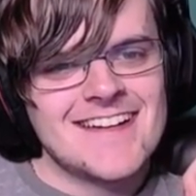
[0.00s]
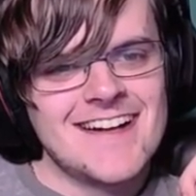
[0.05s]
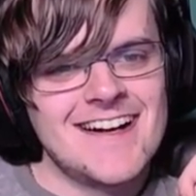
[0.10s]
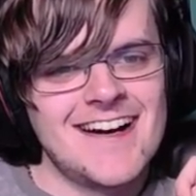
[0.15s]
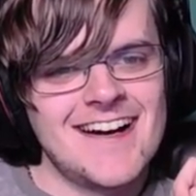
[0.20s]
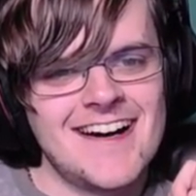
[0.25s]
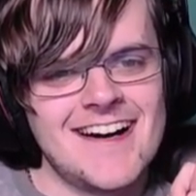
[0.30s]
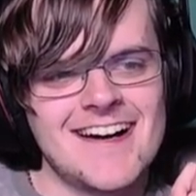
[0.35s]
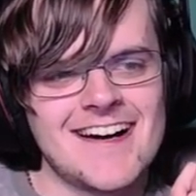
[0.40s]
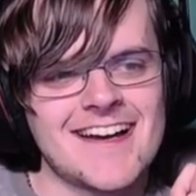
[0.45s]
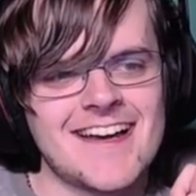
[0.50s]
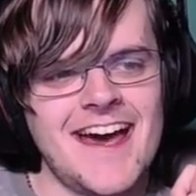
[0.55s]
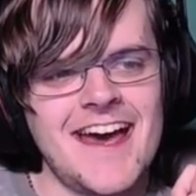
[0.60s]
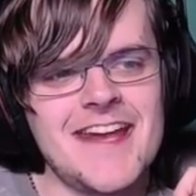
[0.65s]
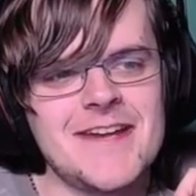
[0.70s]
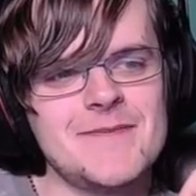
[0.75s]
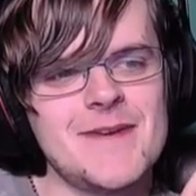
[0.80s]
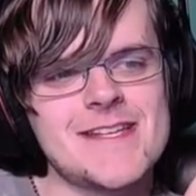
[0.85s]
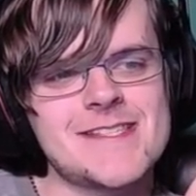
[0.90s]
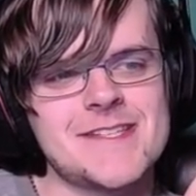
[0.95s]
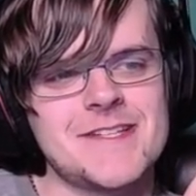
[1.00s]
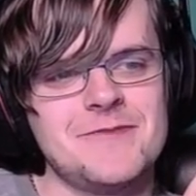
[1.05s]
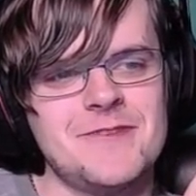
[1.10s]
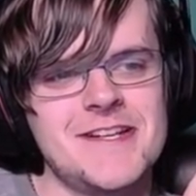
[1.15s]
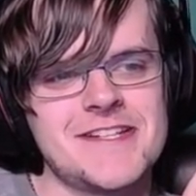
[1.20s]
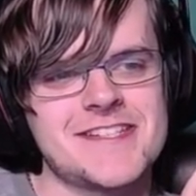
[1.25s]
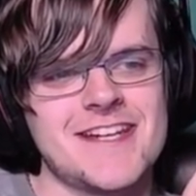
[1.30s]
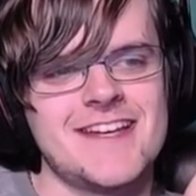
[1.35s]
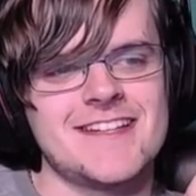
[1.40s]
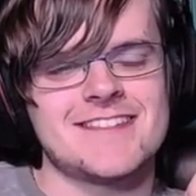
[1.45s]
Kind of makes me
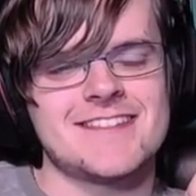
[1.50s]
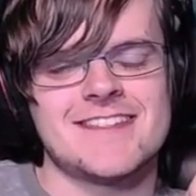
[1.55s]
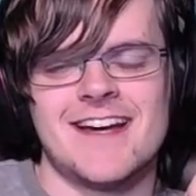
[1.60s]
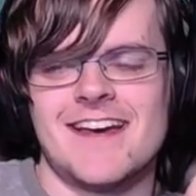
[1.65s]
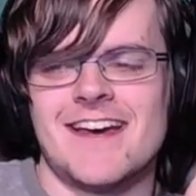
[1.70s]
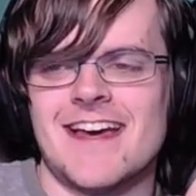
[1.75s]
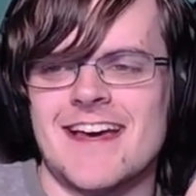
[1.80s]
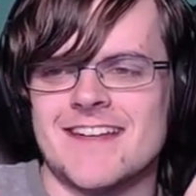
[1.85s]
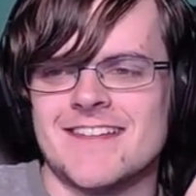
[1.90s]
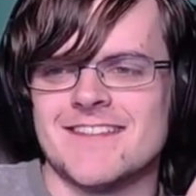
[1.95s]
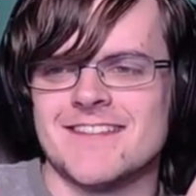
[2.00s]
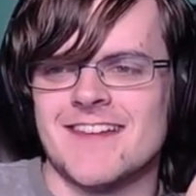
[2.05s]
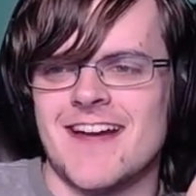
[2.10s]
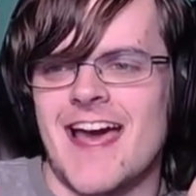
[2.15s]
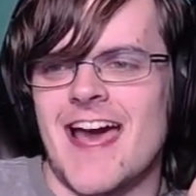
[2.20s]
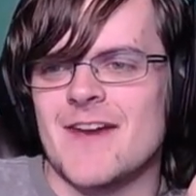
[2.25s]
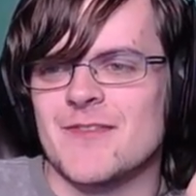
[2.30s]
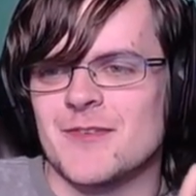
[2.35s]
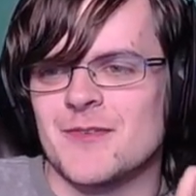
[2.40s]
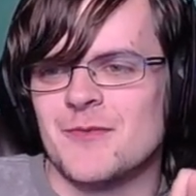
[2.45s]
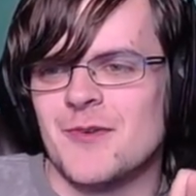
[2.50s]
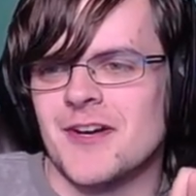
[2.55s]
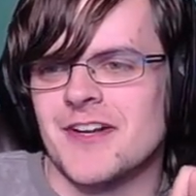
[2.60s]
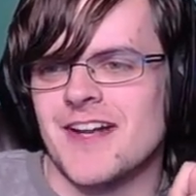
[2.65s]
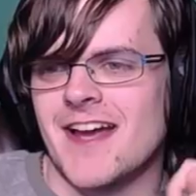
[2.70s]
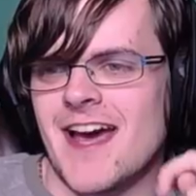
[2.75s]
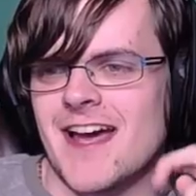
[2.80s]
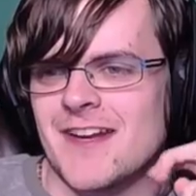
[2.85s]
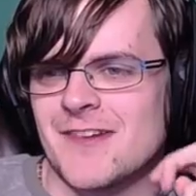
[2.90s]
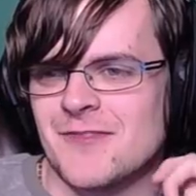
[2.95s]
wish I hadn't
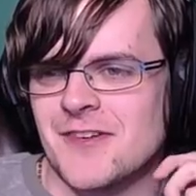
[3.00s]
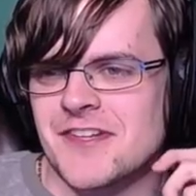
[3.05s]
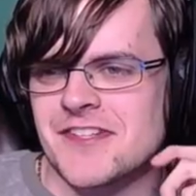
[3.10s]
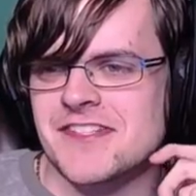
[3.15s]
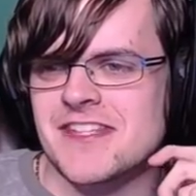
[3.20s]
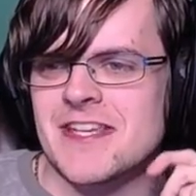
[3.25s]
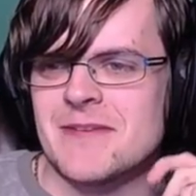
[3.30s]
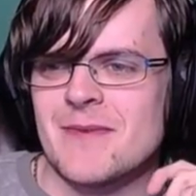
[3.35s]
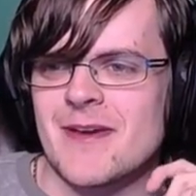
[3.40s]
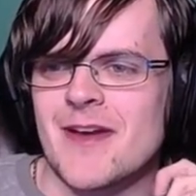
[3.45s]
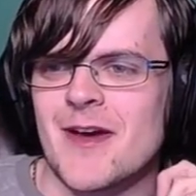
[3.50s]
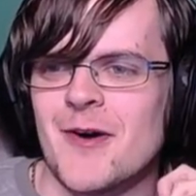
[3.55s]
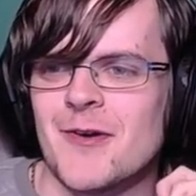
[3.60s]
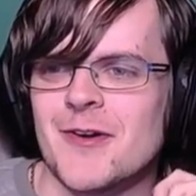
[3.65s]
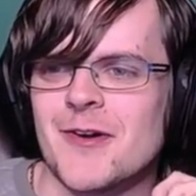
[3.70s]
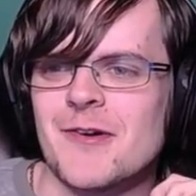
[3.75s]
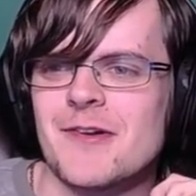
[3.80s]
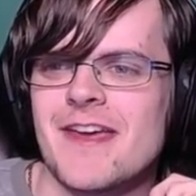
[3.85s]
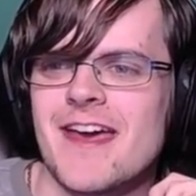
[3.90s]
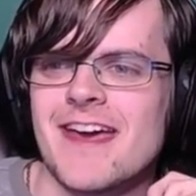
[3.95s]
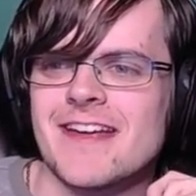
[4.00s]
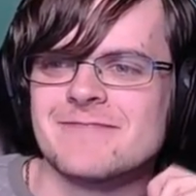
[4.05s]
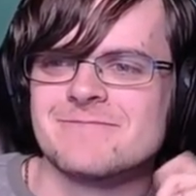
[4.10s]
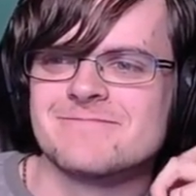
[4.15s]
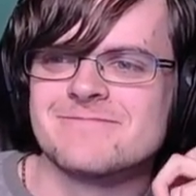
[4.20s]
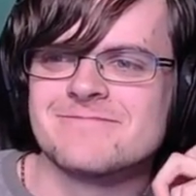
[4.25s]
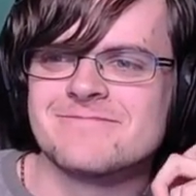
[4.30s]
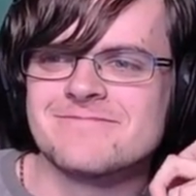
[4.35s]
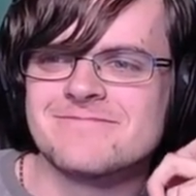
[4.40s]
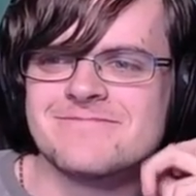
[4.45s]
watched Himagoto
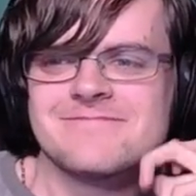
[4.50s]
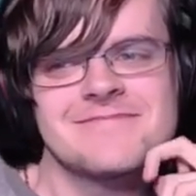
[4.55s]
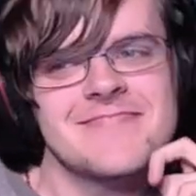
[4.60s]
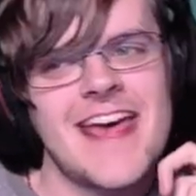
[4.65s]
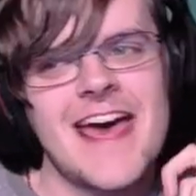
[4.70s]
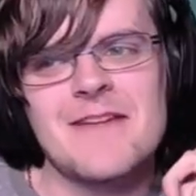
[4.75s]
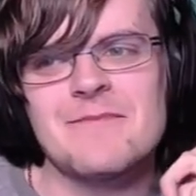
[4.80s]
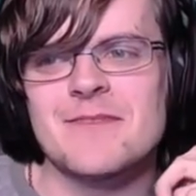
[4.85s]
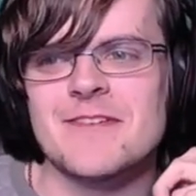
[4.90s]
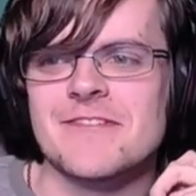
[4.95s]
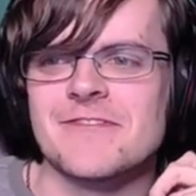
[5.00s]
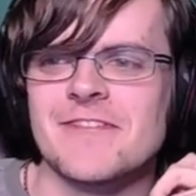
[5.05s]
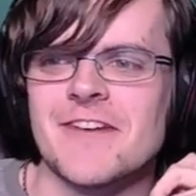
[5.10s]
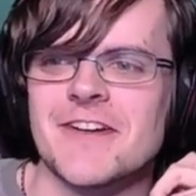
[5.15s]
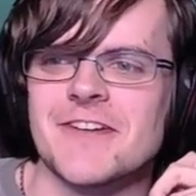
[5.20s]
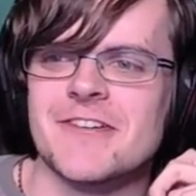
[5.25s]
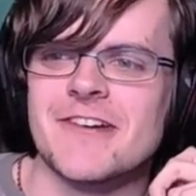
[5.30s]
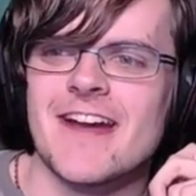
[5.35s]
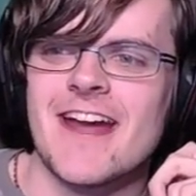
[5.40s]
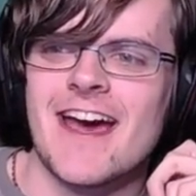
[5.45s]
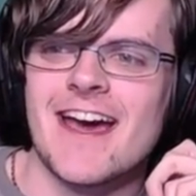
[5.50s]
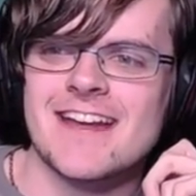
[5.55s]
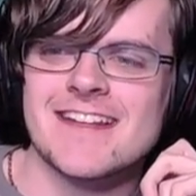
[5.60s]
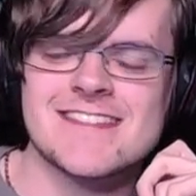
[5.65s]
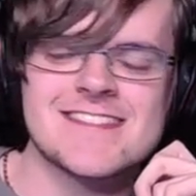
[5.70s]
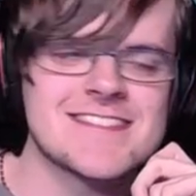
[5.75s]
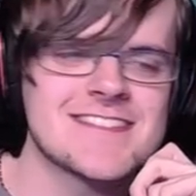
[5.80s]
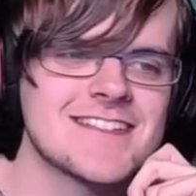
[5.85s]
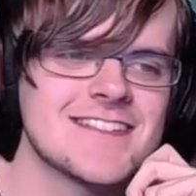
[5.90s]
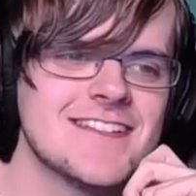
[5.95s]
yet. That'd be a fun
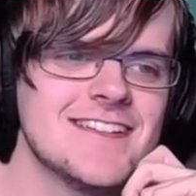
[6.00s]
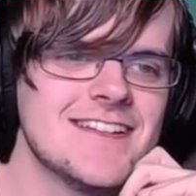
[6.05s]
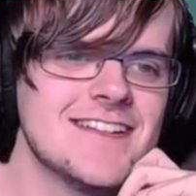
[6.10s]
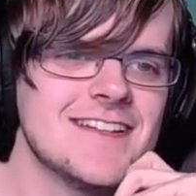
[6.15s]
react.